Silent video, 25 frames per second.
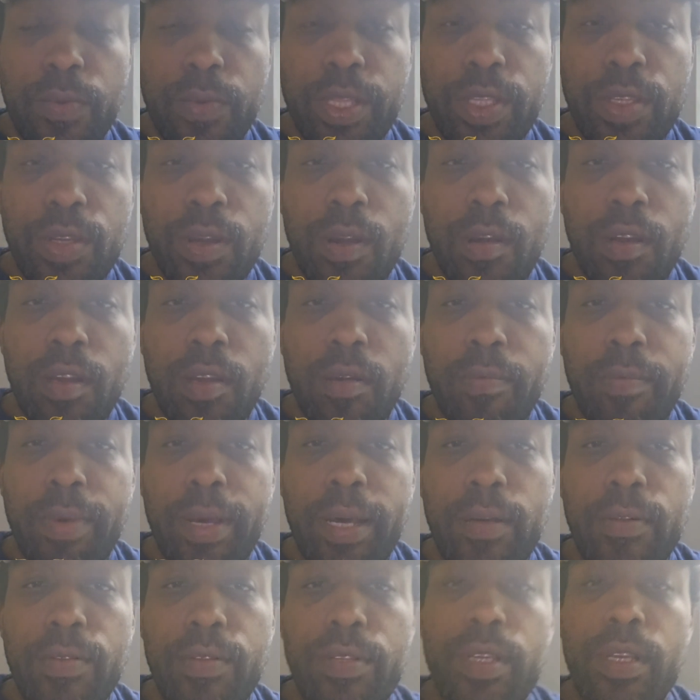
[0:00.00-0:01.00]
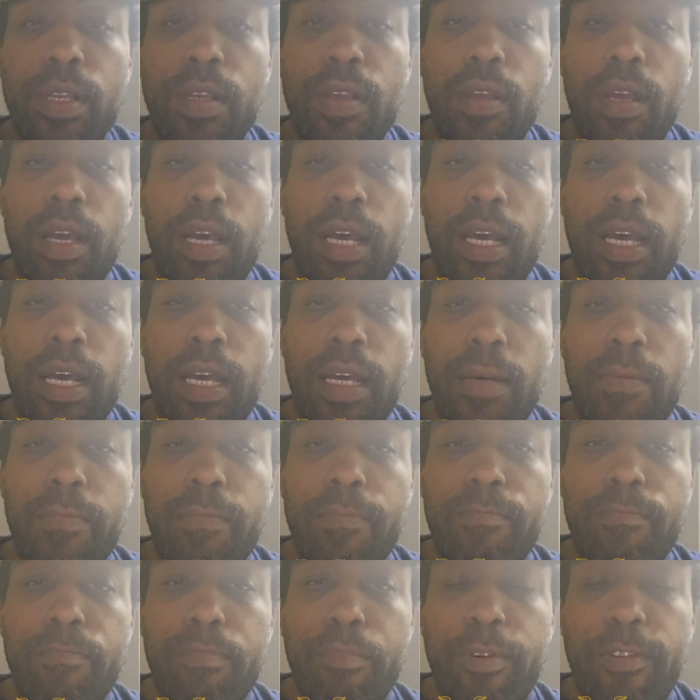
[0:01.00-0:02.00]
and we talk about
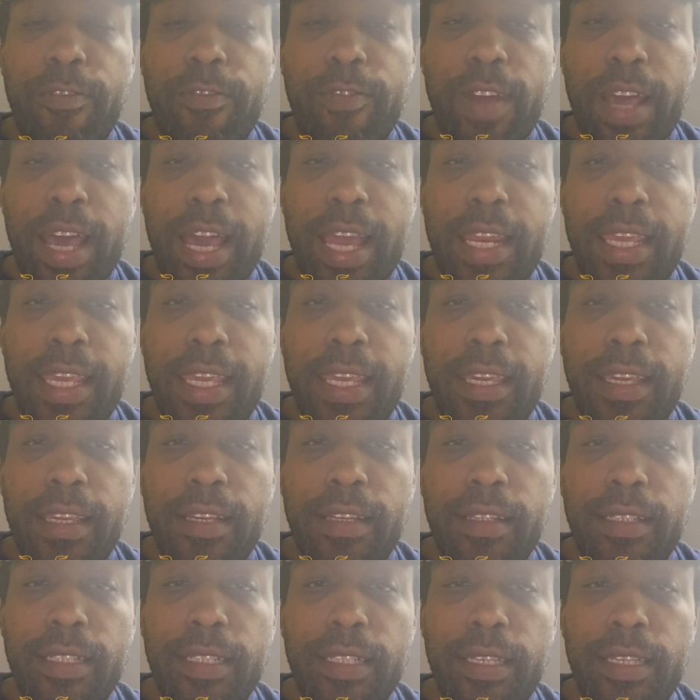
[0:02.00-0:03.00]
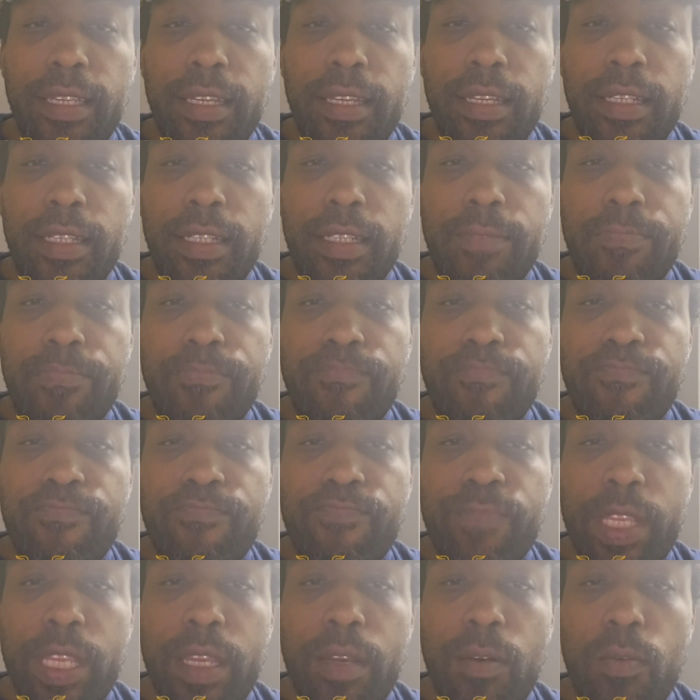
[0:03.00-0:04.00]
um, providing
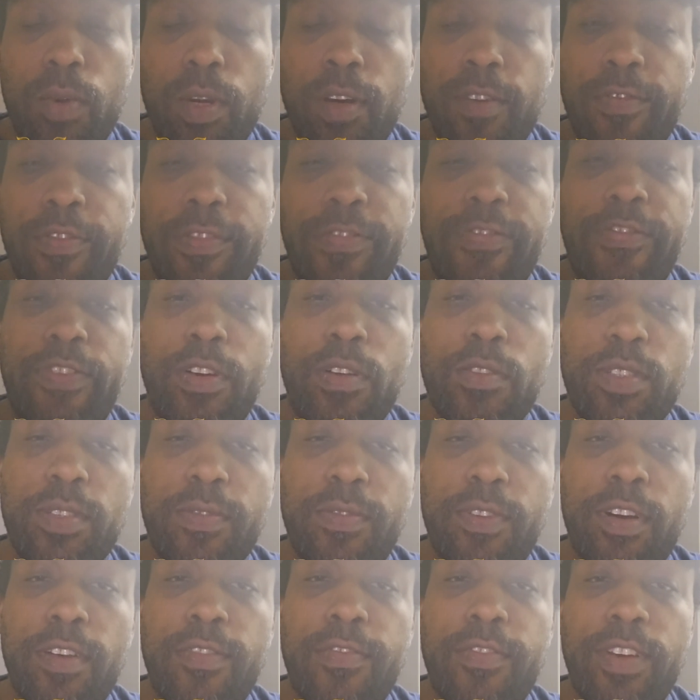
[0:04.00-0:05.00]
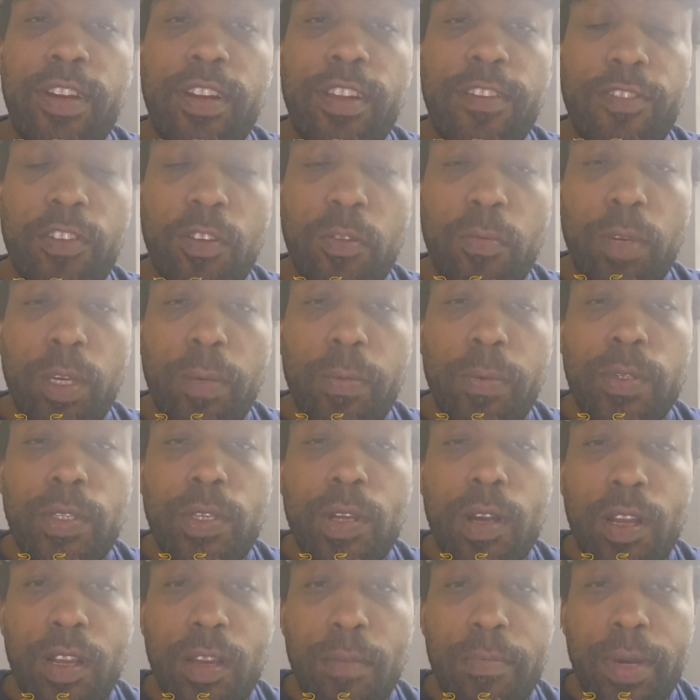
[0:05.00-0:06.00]
well, first of all, very few people
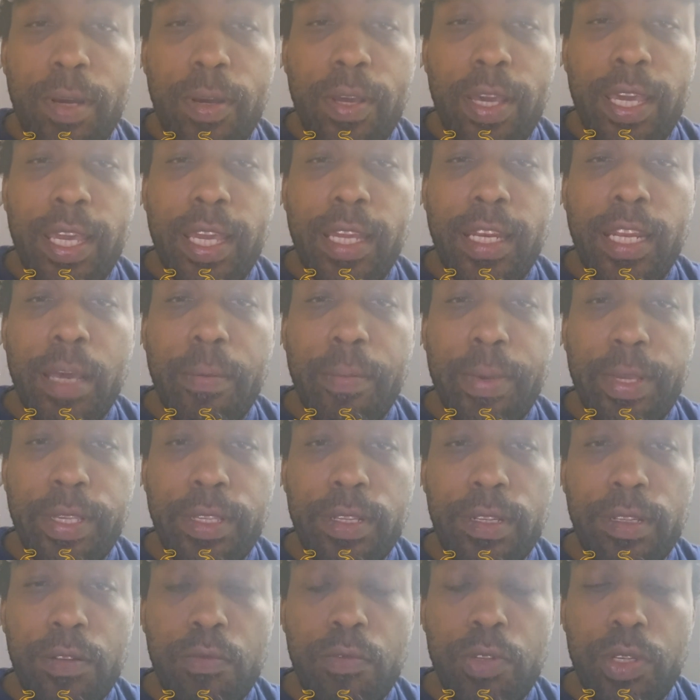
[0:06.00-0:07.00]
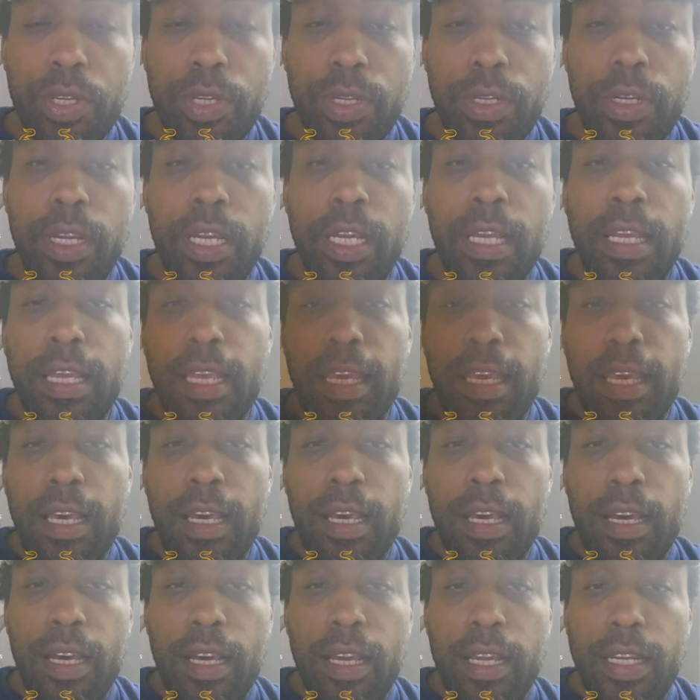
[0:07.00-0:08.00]
talk about economic solution.
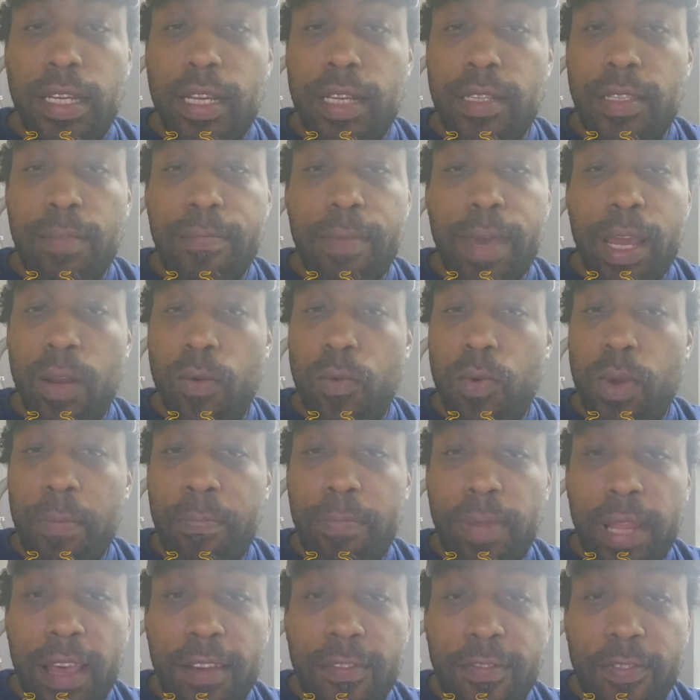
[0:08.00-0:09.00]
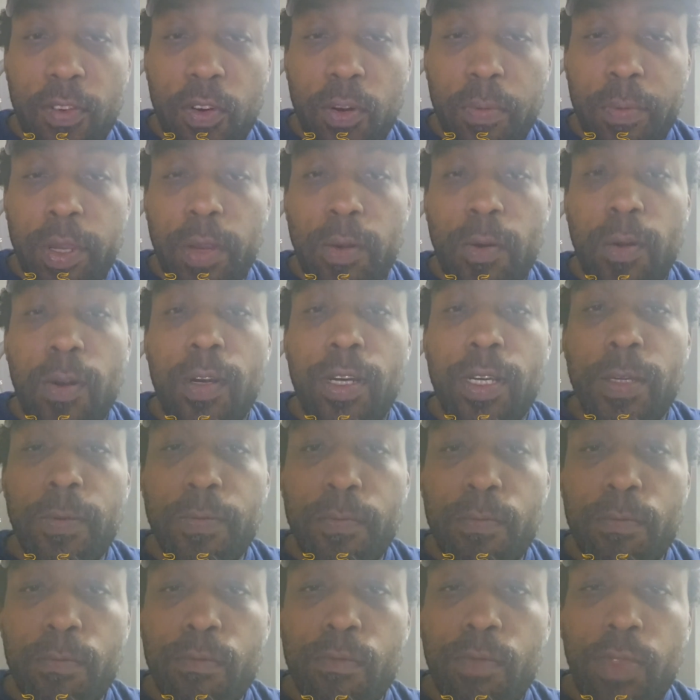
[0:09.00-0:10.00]
Uh, it doesn't matter what platform you're
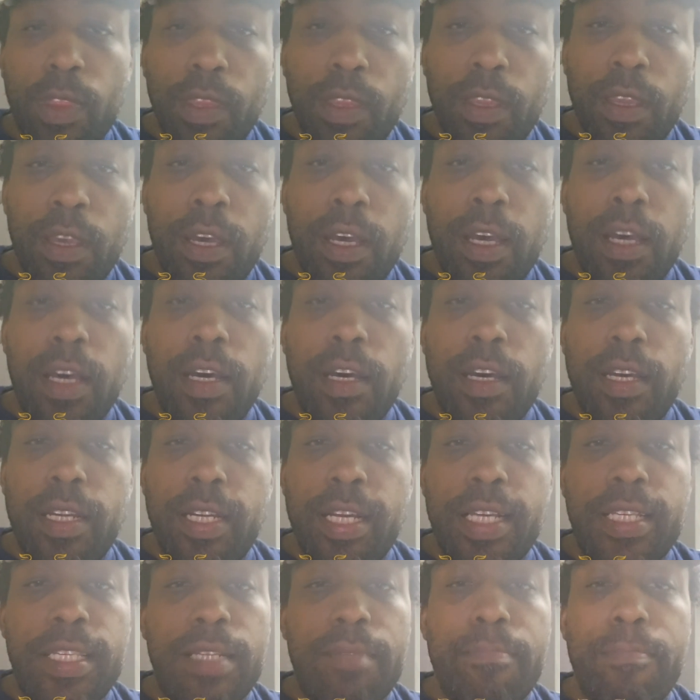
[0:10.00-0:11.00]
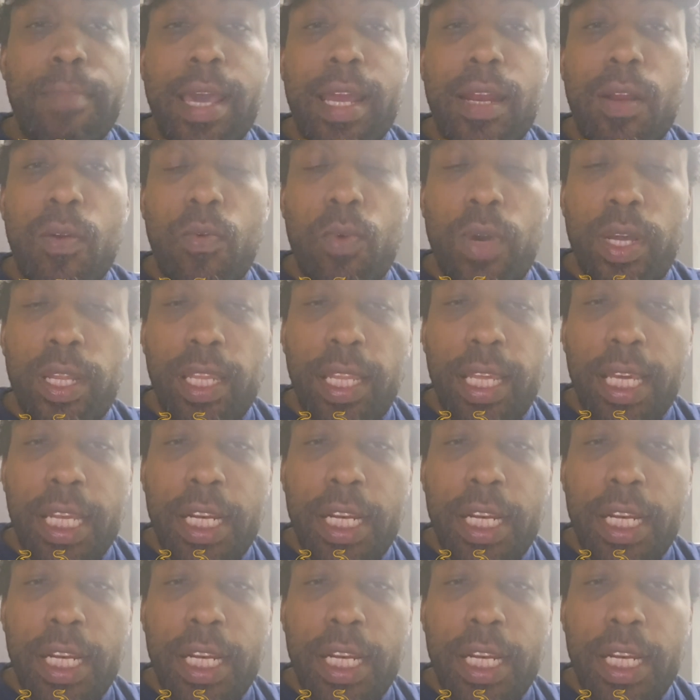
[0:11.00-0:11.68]
on. Uh, it doesn't matter what